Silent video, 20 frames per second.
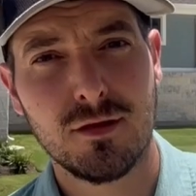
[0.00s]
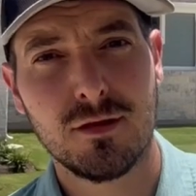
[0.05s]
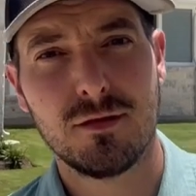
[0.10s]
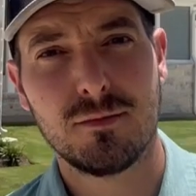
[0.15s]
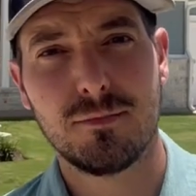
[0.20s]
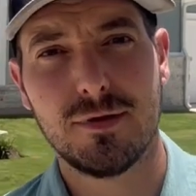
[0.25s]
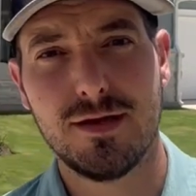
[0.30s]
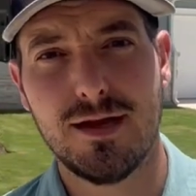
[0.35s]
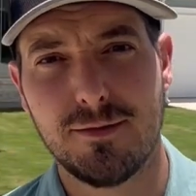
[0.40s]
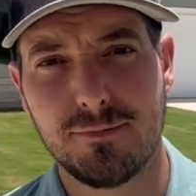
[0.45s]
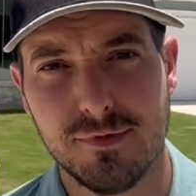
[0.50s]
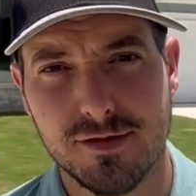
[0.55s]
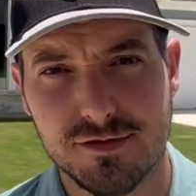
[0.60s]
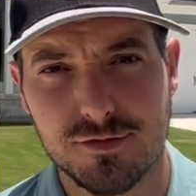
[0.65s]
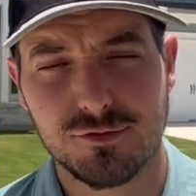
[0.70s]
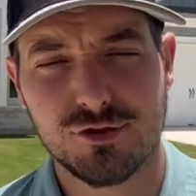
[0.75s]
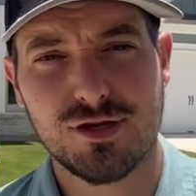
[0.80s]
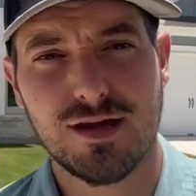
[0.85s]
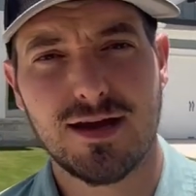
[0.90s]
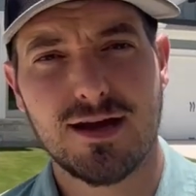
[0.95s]
But yeah, let's go
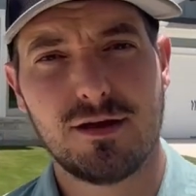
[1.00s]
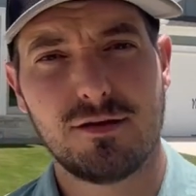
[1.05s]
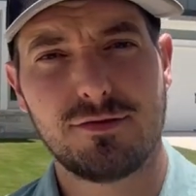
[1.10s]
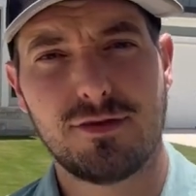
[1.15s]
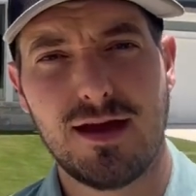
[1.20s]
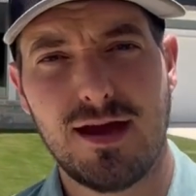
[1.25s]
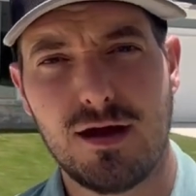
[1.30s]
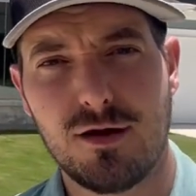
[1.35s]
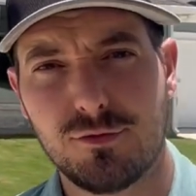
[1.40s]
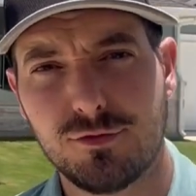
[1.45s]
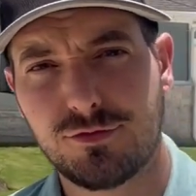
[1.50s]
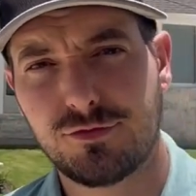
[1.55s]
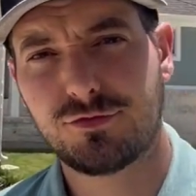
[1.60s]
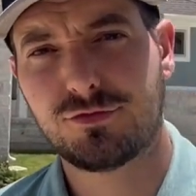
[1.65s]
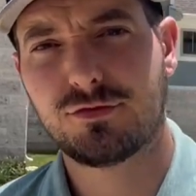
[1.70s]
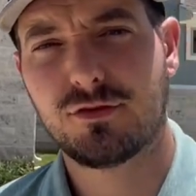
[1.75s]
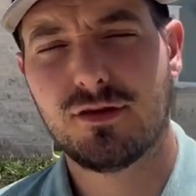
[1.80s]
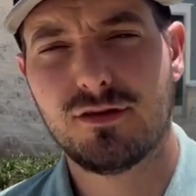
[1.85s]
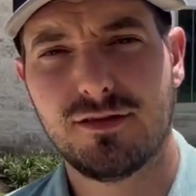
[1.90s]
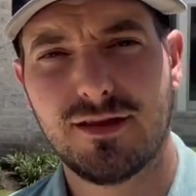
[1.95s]
check out the house.
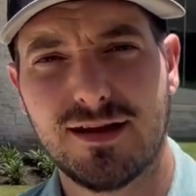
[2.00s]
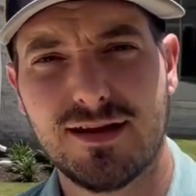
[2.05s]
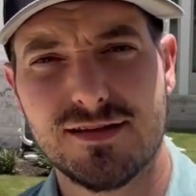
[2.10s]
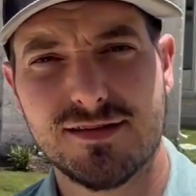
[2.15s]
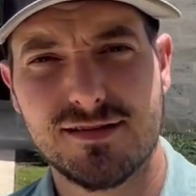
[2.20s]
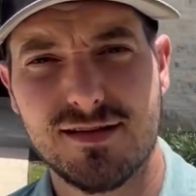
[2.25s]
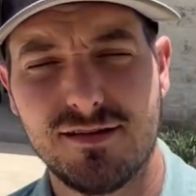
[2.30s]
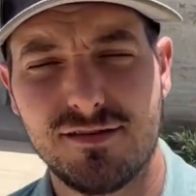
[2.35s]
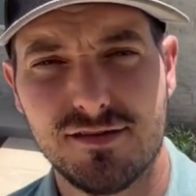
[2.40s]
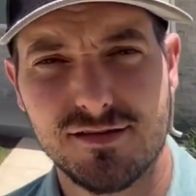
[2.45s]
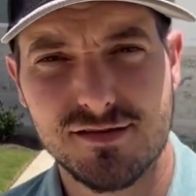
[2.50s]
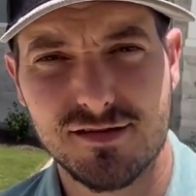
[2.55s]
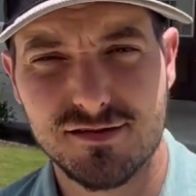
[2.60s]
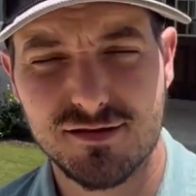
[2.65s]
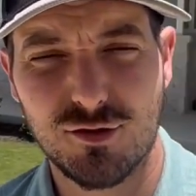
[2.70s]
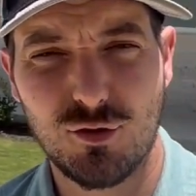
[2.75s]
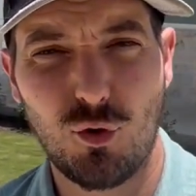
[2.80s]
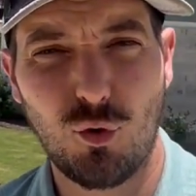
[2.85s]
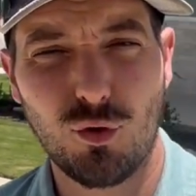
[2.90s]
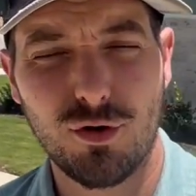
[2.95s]
Like I said, this is a
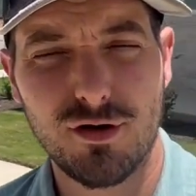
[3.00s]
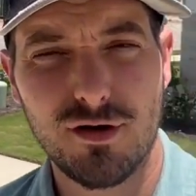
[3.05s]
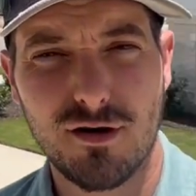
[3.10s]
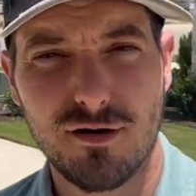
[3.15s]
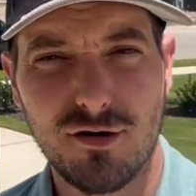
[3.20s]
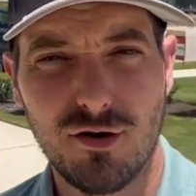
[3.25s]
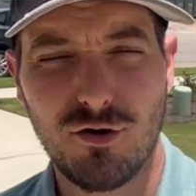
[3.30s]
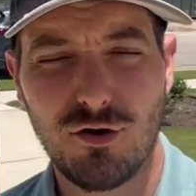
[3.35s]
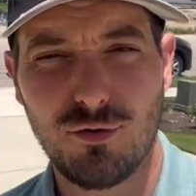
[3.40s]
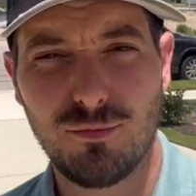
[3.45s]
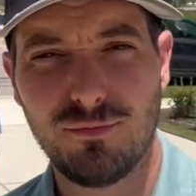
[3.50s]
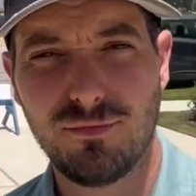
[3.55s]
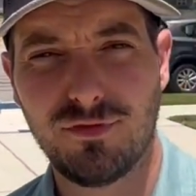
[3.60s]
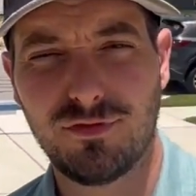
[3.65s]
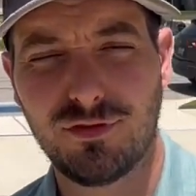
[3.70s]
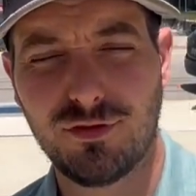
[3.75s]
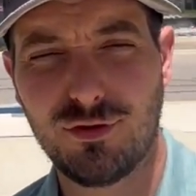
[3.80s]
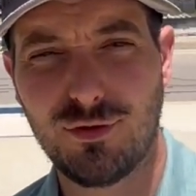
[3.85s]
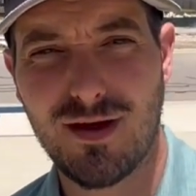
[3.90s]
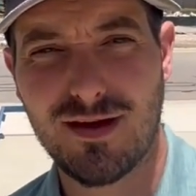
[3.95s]
courtyard home,
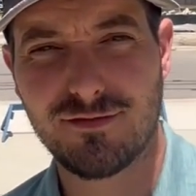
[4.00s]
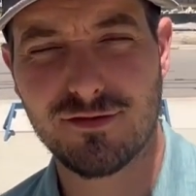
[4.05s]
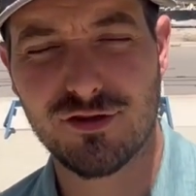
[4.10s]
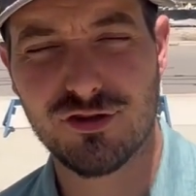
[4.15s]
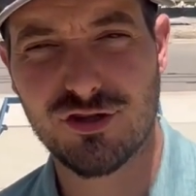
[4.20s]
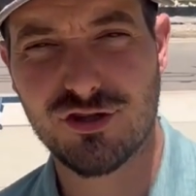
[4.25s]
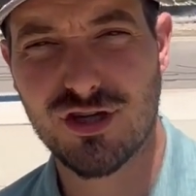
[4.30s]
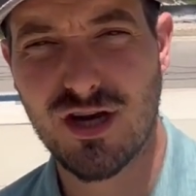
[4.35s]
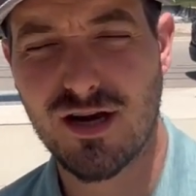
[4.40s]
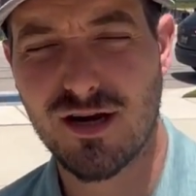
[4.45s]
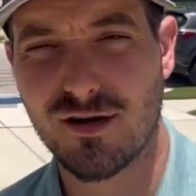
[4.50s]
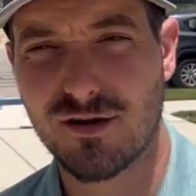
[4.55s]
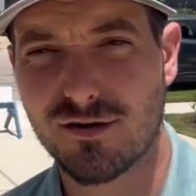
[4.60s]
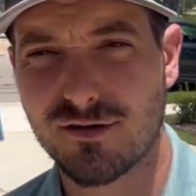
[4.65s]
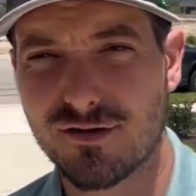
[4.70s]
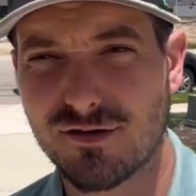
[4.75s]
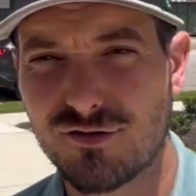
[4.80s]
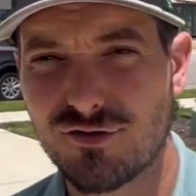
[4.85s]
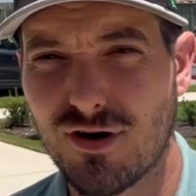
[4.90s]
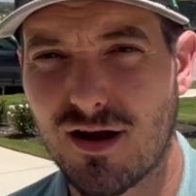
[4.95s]
so you have a
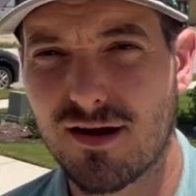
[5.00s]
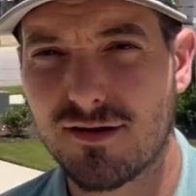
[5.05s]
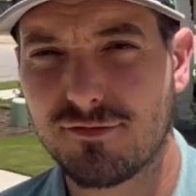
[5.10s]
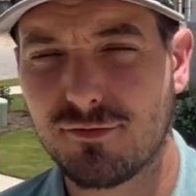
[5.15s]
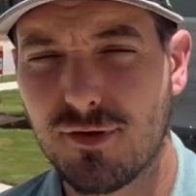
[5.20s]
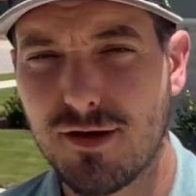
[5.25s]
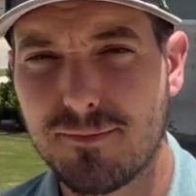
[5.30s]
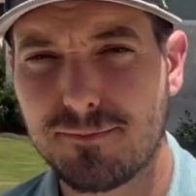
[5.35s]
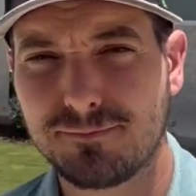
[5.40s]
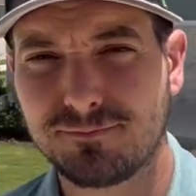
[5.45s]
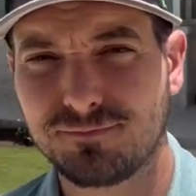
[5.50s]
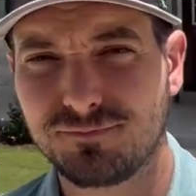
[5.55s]
shared driveway. All